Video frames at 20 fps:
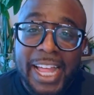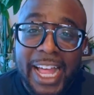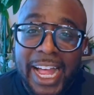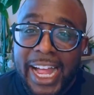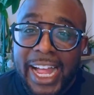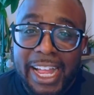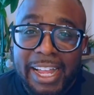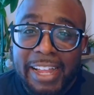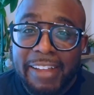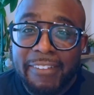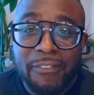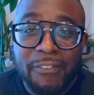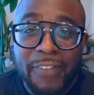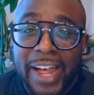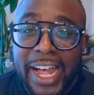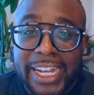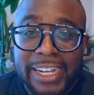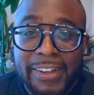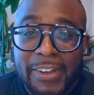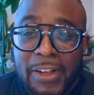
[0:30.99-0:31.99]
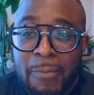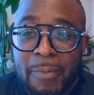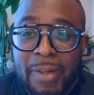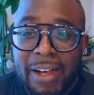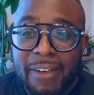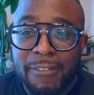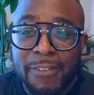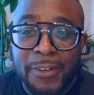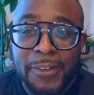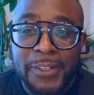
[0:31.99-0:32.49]
I finding all
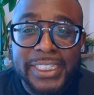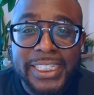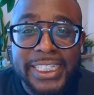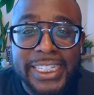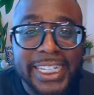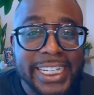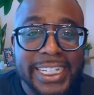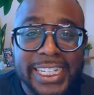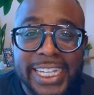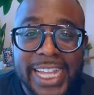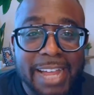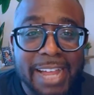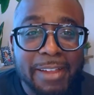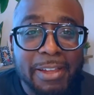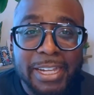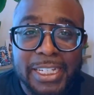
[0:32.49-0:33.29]
my folks and getting that